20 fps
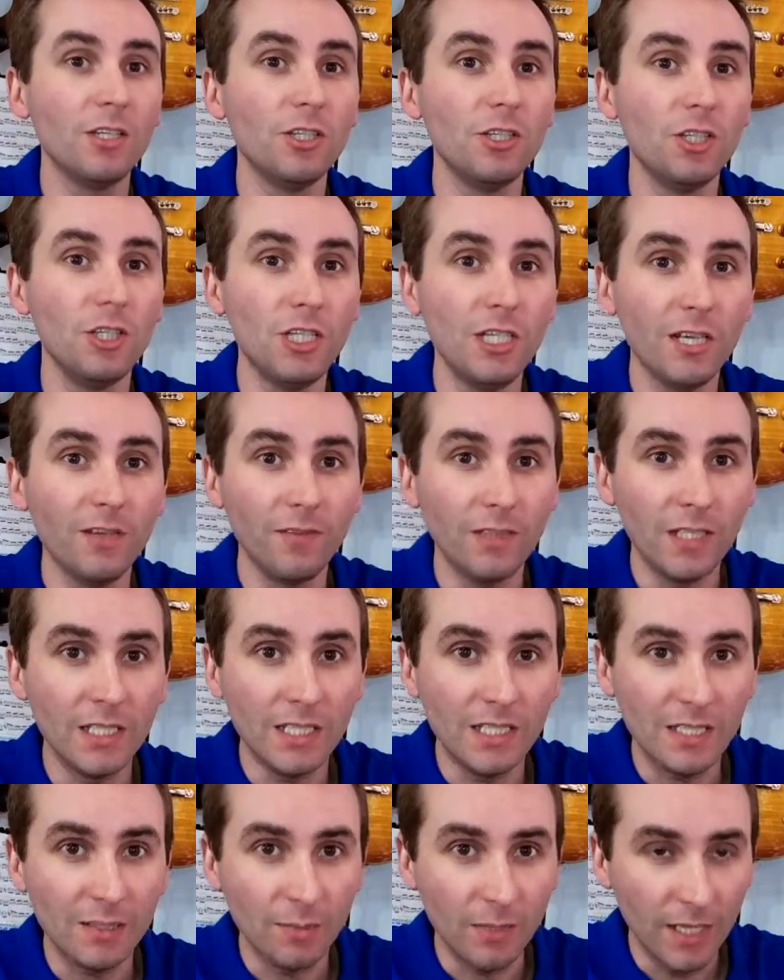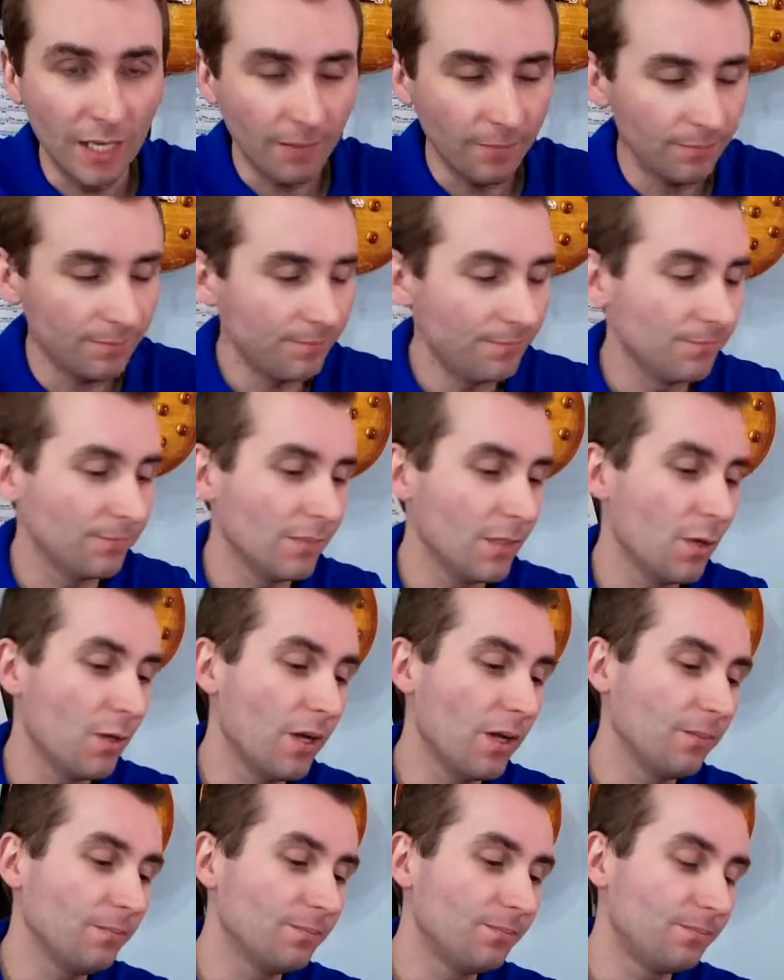G, F, E, D, C, B, A.
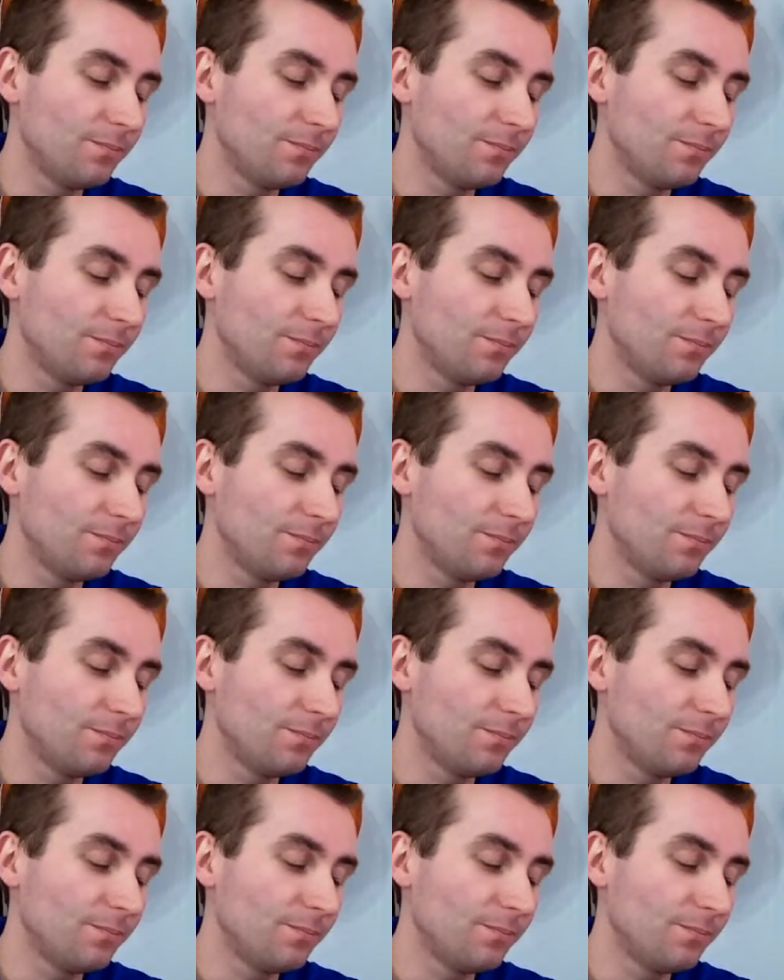Okay.